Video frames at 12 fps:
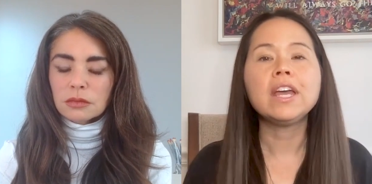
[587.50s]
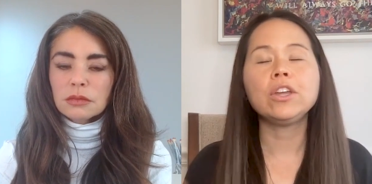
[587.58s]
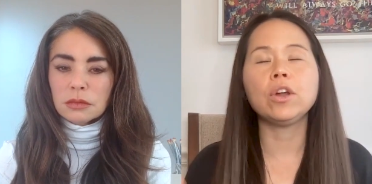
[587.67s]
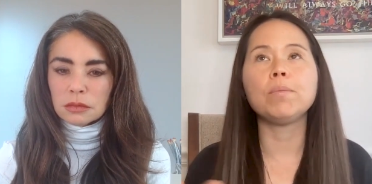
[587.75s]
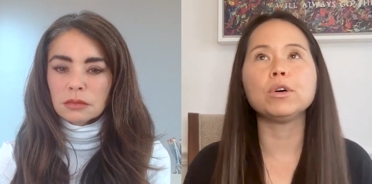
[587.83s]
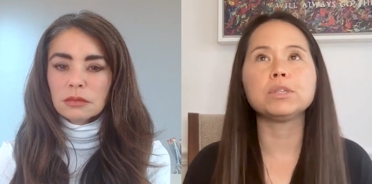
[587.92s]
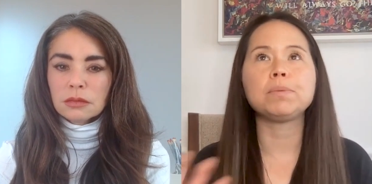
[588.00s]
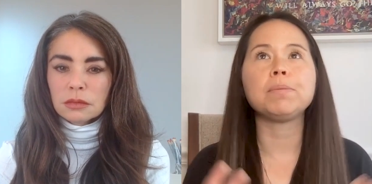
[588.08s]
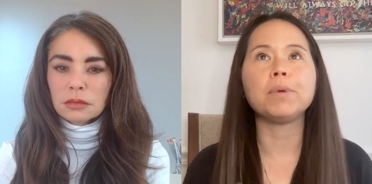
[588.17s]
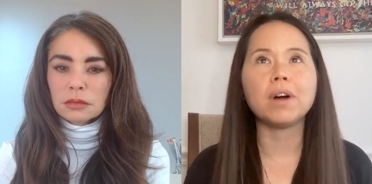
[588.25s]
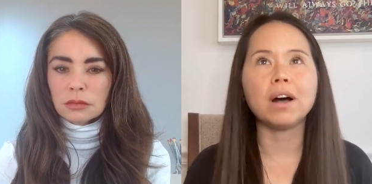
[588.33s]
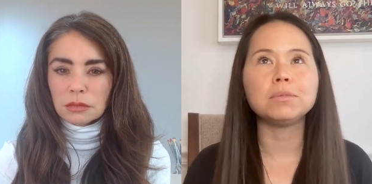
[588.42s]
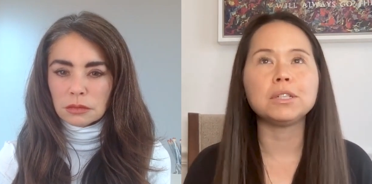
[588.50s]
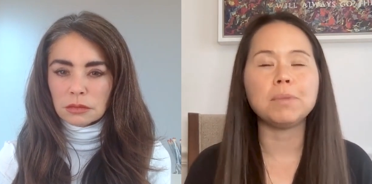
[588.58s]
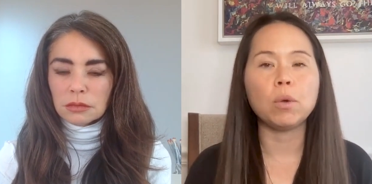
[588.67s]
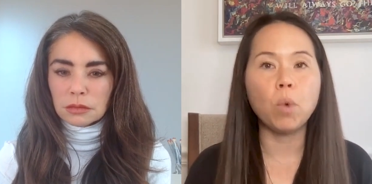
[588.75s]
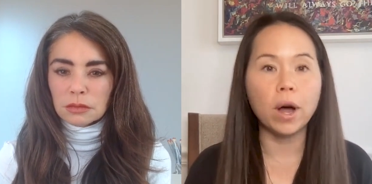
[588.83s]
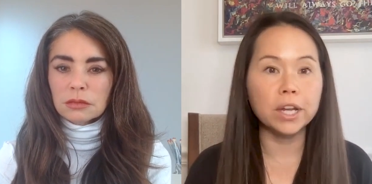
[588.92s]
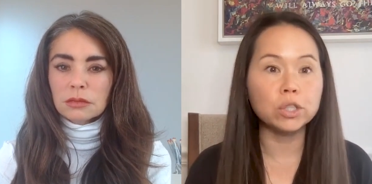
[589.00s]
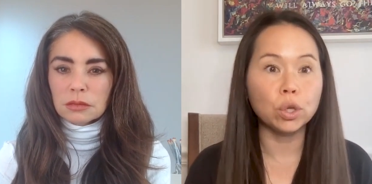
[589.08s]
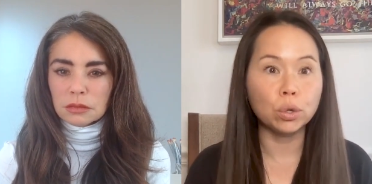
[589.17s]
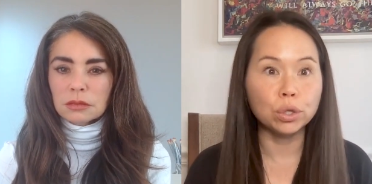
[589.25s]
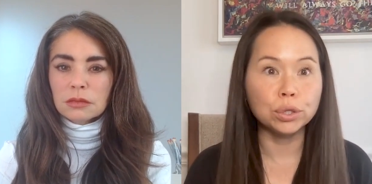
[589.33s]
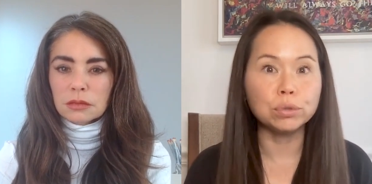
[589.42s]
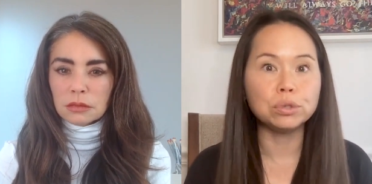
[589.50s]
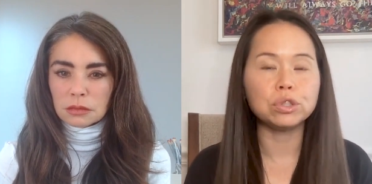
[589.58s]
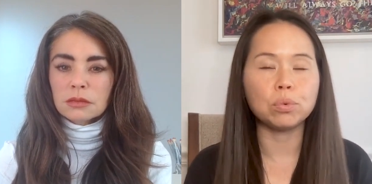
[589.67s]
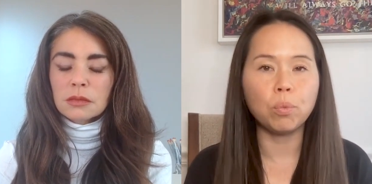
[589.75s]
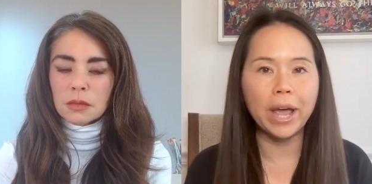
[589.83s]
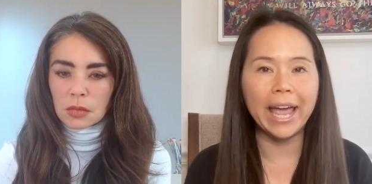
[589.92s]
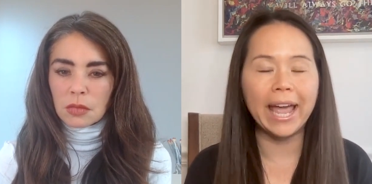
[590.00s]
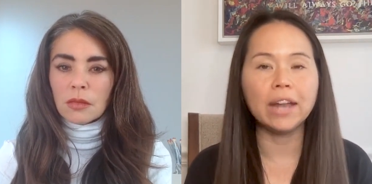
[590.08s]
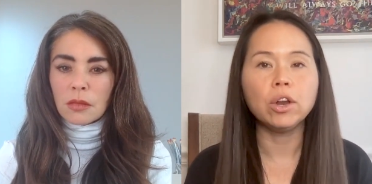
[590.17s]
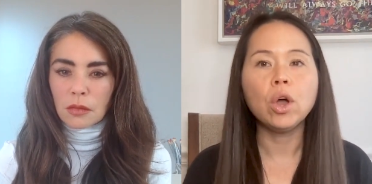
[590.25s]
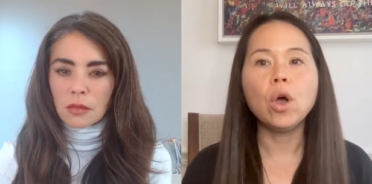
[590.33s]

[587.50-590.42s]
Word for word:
Speaker 1: You know, most people come to me wanting to lose weight.